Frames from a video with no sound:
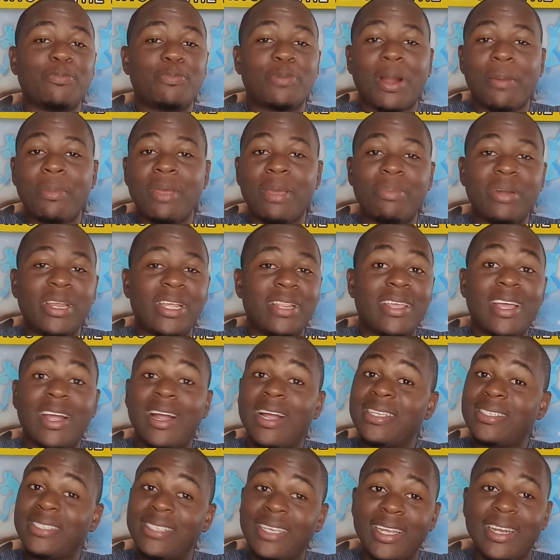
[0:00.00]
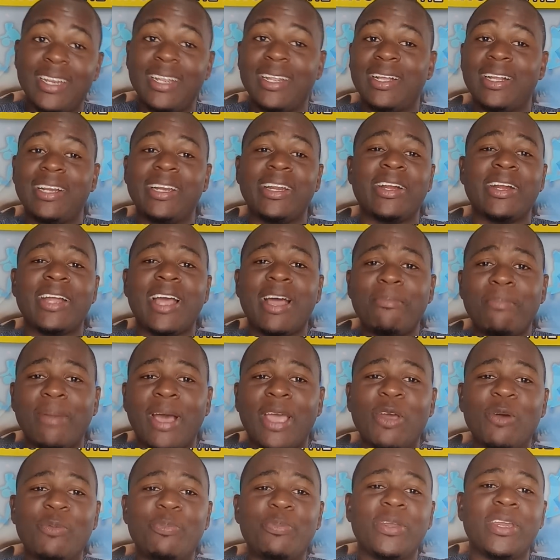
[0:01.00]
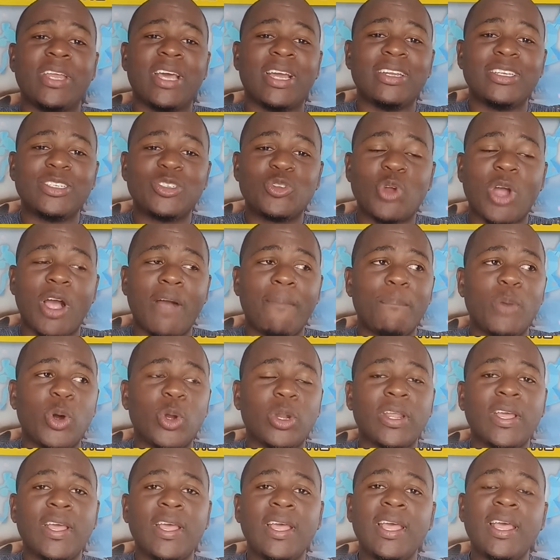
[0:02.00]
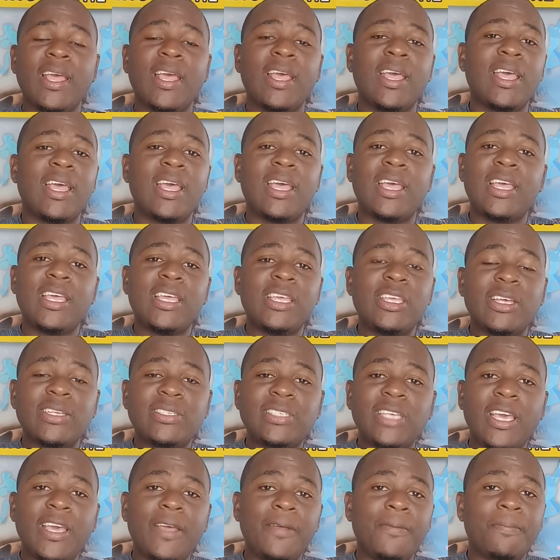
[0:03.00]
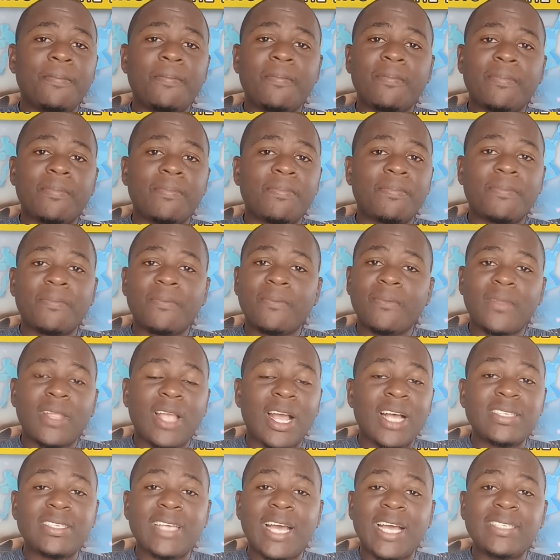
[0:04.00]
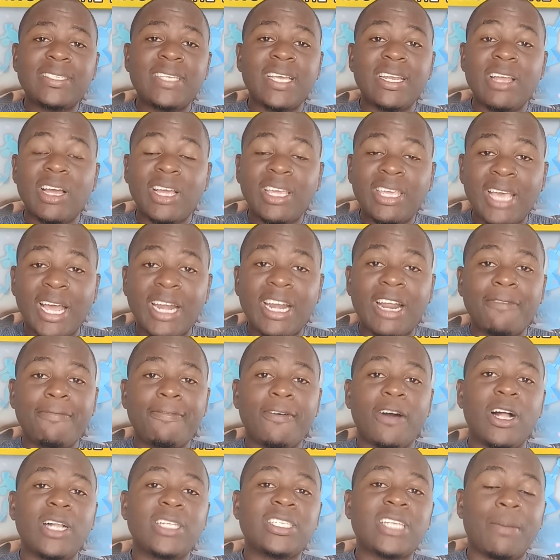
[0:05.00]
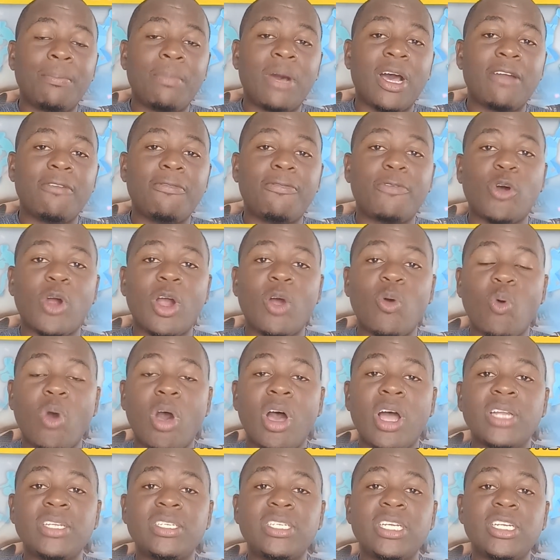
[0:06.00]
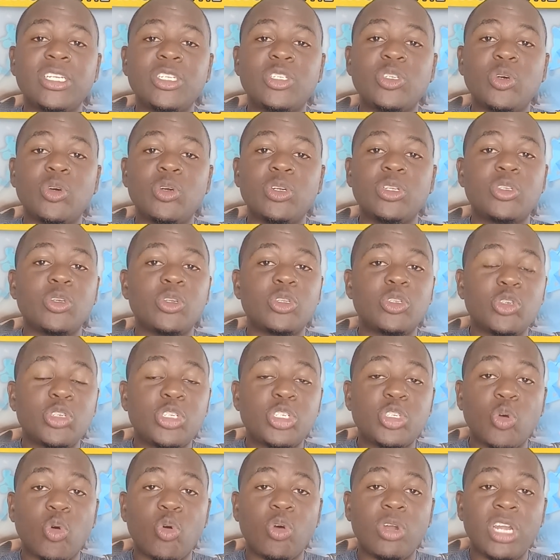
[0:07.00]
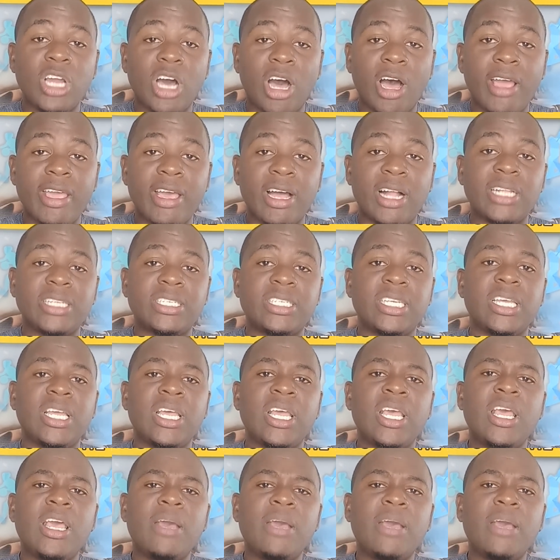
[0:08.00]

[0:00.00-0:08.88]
Probably they are seeing it clearly and my opinion is wrong. But you see, as I said, you cannot fault a man for wanting to show loyalty.